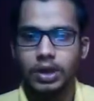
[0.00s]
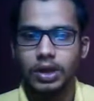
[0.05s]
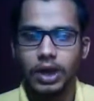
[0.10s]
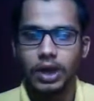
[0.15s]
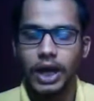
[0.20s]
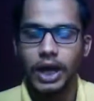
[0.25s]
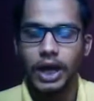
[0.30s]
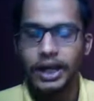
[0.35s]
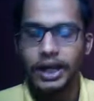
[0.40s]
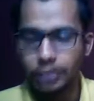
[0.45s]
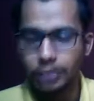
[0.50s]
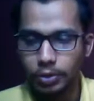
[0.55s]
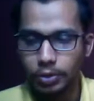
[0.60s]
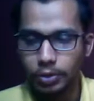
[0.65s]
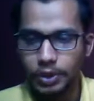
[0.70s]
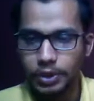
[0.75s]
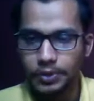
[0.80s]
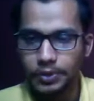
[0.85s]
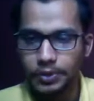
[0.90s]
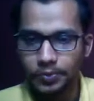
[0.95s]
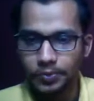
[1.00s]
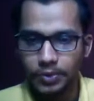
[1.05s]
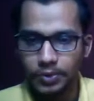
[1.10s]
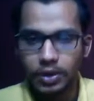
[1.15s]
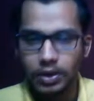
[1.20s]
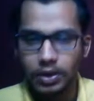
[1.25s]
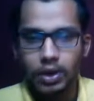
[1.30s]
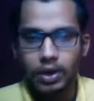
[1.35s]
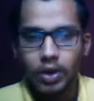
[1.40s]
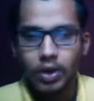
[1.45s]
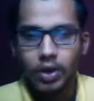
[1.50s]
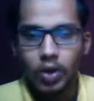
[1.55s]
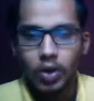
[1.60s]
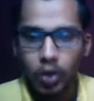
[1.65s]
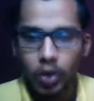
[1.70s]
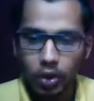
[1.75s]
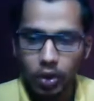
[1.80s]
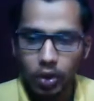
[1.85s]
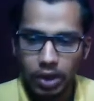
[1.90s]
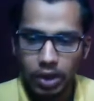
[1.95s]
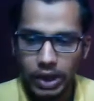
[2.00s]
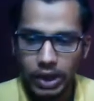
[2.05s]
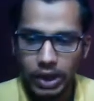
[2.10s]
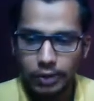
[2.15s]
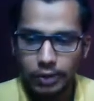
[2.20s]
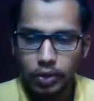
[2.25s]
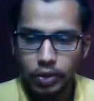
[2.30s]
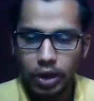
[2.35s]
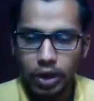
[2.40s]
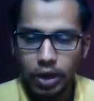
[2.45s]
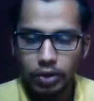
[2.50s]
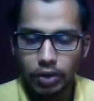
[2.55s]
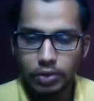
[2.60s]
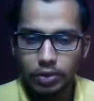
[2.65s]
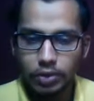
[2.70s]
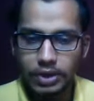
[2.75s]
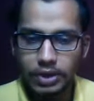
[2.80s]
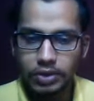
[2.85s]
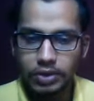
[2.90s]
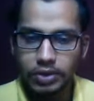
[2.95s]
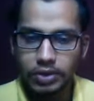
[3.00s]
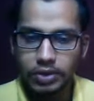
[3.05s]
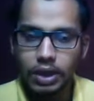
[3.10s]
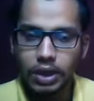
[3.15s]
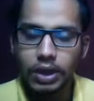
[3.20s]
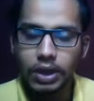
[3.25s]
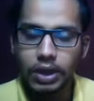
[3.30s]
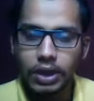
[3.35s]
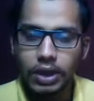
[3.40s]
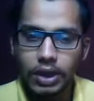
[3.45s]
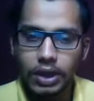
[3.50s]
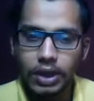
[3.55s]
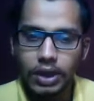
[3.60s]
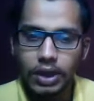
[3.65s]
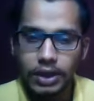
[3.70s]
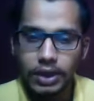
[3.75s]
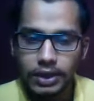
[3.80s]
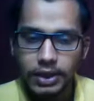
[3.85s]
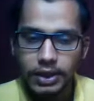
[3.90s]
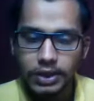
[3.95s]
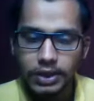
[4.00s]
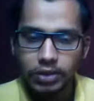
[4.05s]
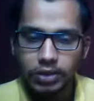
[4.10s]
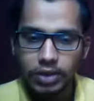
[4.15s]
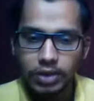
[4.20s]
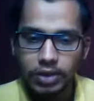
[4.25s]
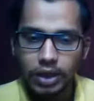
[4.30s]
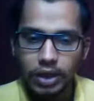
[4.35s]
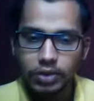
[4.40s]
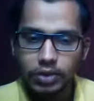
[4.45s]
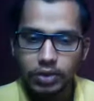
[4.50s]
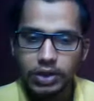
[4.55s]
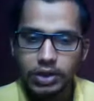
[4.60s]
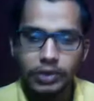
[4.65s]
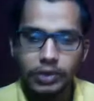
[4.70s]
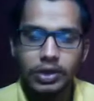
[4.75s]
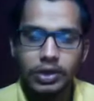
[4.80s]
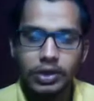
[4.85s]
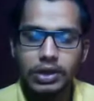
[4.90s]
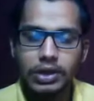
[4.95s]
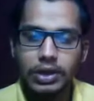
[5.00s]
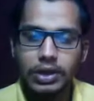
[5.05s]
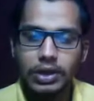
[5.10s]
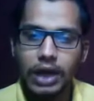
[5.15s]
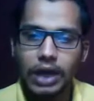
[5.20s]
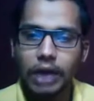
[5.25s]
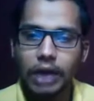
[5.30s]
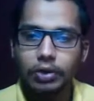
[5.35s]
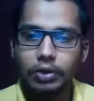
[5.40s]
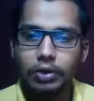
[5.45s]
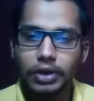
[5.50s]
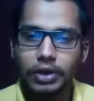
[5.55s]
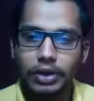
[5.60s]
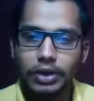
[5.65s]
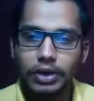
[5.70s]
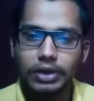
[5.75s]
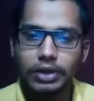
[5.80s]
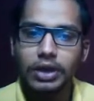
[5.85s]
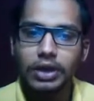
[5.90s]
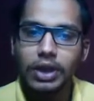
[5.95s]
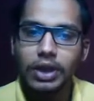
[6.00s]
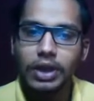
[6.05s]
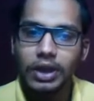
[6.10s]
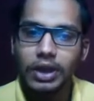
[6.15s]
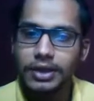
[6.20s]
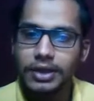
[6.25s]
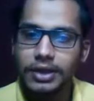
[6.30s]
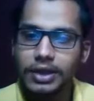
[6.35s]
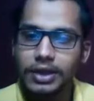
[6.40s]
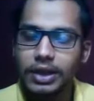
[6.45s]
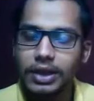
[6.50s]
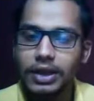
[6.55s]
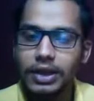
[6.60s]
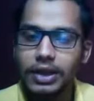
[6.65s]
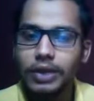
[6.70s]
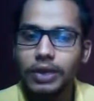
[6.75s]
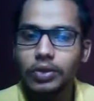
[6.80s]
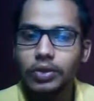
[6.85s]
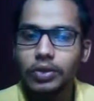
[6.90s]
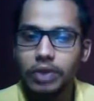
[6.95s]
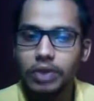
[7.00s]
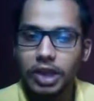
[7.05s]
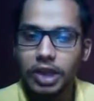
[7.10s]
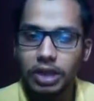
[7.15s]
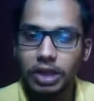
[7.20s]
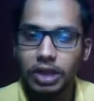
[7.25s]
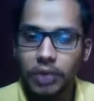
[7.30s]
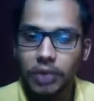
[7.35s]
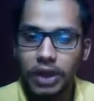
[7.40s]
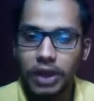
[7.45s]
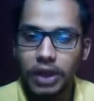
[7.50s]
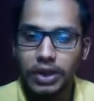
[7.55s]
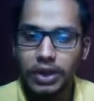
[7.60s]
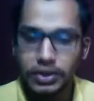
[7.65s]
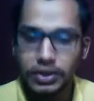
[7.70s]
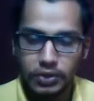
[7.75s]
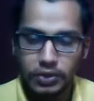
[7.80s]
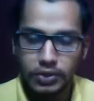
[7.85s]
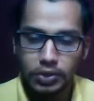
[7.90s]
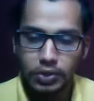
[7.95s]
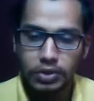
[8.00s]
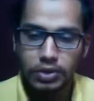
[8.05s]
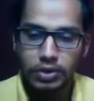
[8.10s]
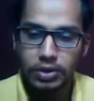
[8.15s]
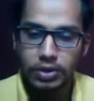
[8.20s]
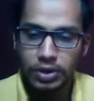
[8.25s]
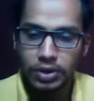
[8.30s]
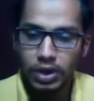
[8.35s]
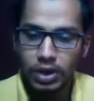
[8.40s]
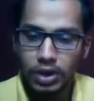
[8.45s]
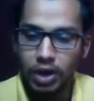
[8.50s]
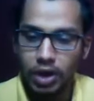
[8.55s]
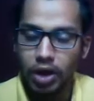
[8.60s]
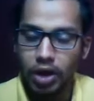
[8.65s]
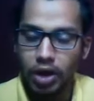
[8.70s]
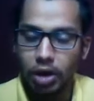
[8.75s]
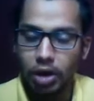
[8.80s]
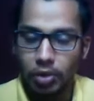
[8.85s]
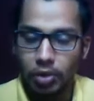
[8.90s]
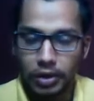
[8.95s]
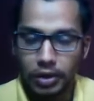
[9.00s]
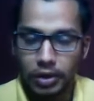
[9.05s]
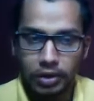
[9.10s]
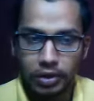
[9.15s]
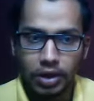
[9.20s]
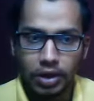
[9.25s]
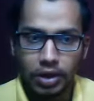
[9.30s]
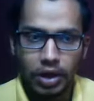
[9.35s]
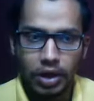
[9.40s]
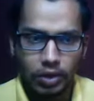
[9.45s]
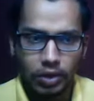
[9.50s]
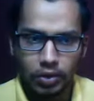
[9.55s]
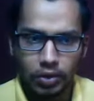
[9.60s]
Hi everybody, welcome you all to my tutorial. In this tutorial today we will see how we can easily use our debugging tools of our uh,